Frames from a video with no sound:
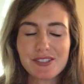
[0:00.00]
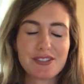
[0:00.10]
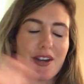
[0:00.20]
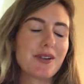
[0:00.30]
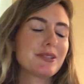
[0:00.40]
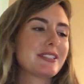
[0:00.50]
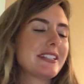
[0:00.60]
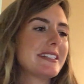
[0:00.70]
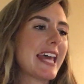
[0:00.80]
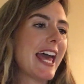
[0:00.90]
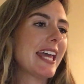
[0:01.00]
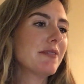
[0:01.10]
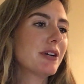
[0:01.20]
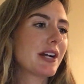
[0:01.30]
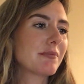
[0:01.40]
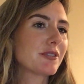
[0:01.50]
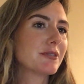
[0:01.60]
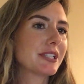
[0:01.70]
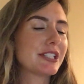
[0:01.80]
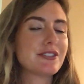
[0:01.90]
So today what I'm going